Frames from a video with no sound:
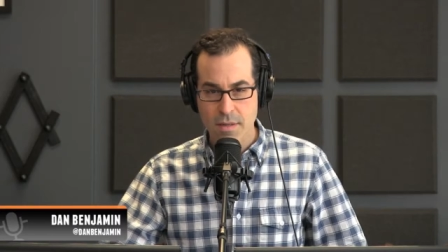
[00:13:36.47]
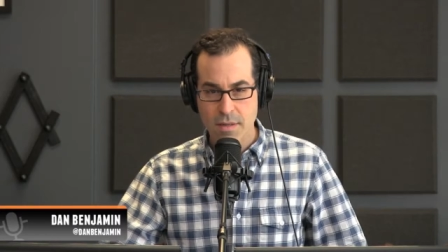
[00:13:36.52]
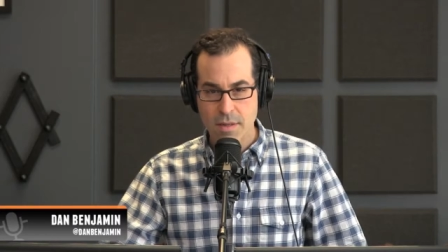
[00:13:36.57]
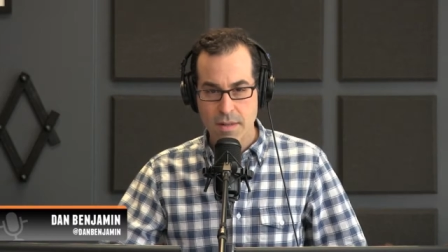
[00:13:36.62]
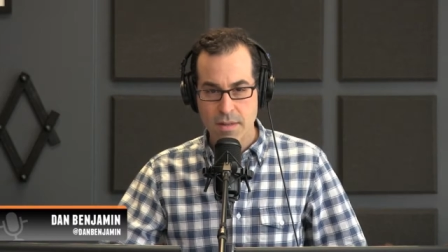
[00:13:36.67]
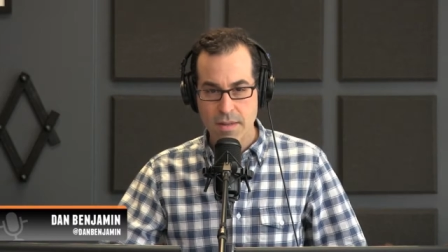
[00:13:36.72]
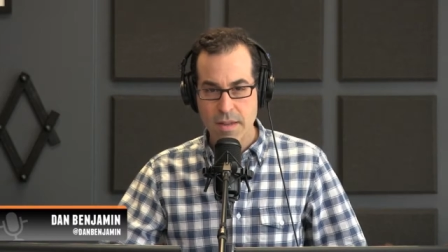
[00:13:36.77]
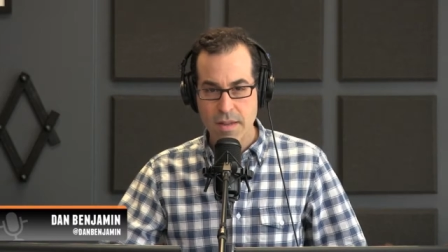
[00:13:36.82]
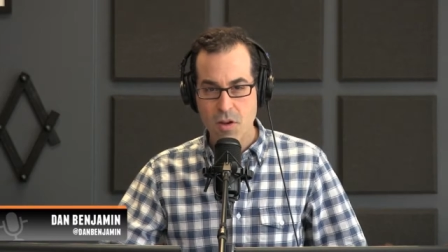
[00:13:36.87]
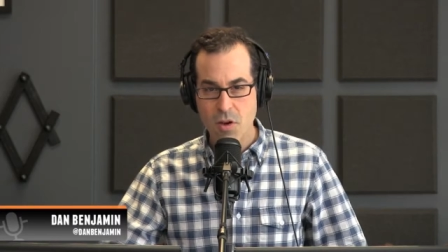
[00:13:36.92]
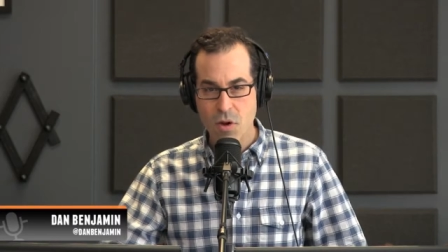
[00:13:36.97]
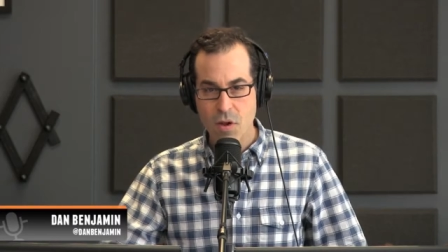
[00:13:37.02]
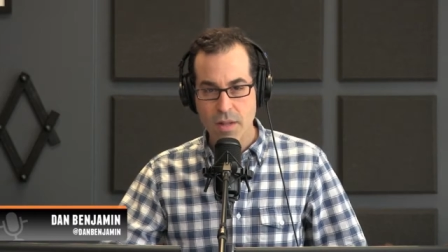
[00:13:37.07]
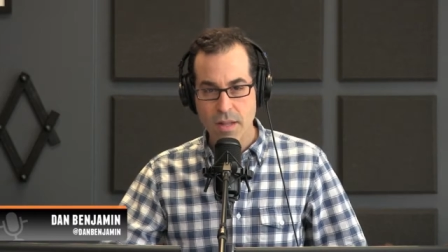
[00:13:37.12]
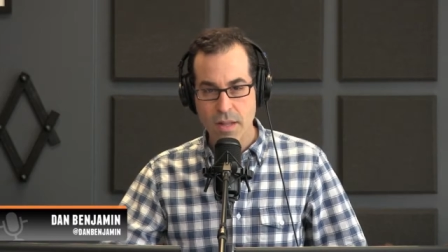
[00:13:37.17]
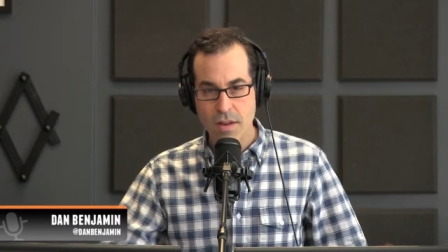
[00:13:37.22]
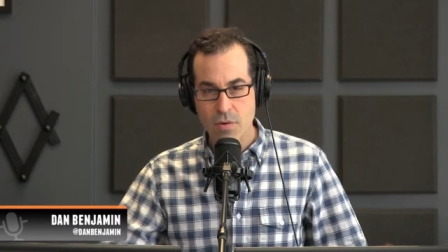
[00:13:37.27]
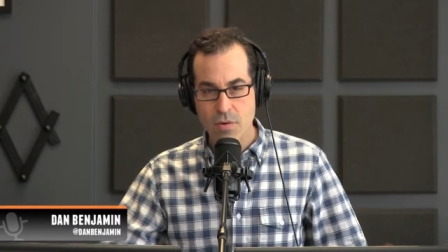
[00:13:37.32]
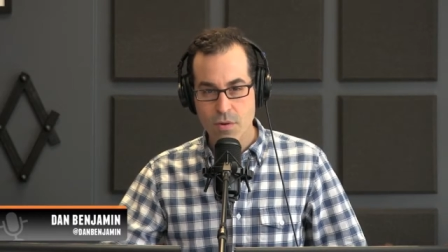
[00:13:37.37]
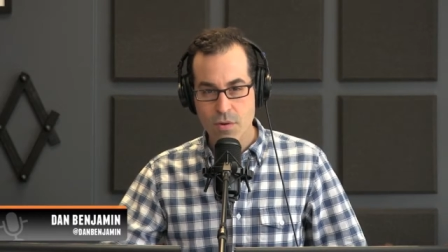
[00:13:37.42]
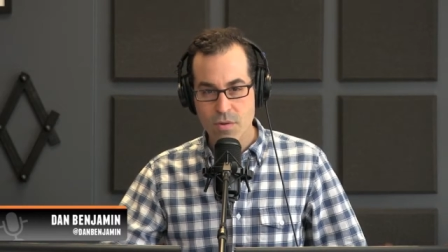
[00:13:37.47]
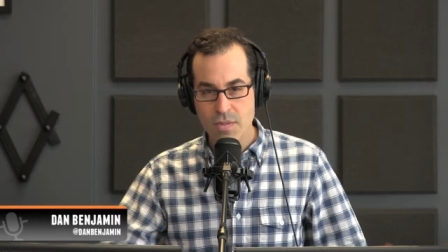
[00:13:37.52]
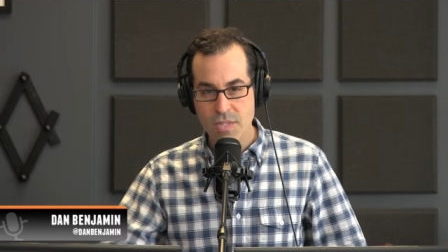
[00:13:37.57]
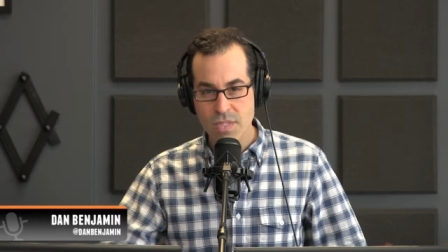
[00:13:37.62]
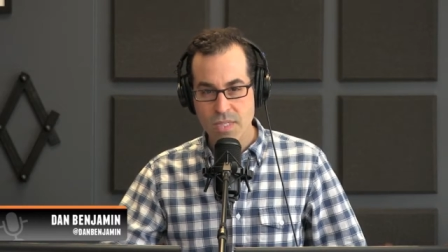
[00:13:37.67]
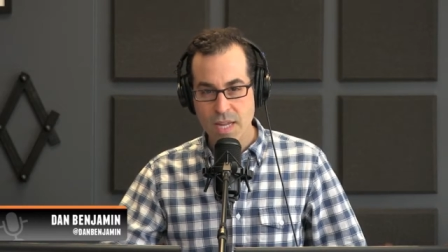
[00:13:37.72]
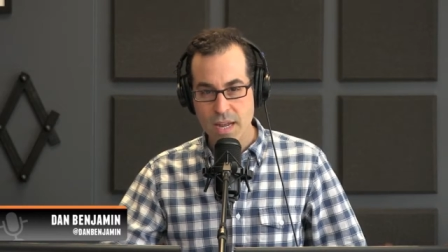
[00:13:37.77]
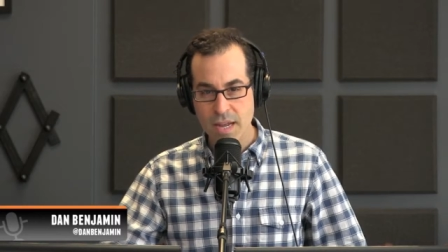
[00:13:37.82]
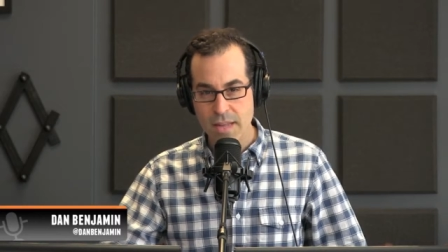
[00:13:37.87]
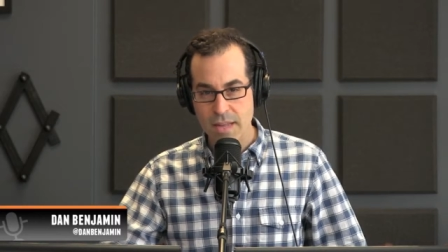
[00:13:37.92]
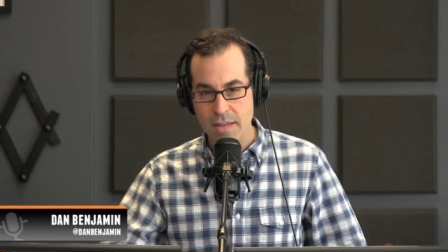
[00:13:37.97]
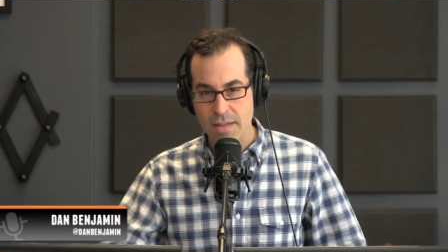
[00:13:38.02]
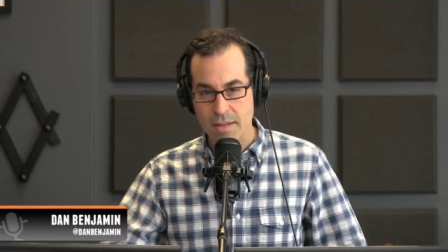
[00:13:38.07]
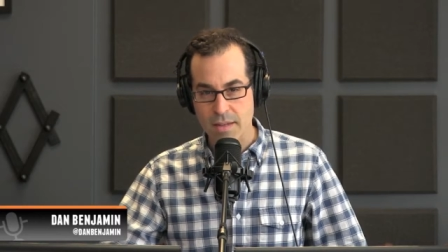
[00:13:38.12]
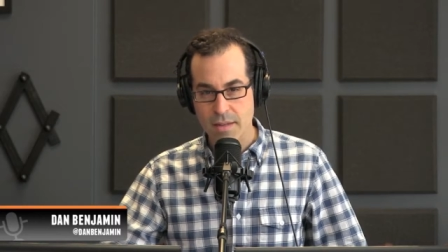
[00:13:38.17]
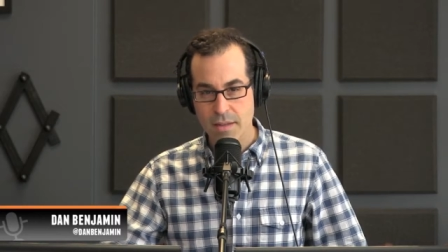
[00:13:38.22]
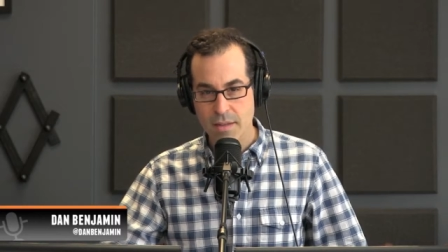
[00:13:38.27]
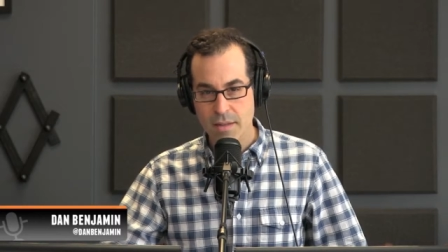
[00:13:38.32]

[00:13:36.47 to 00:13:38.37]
Then take online orders second.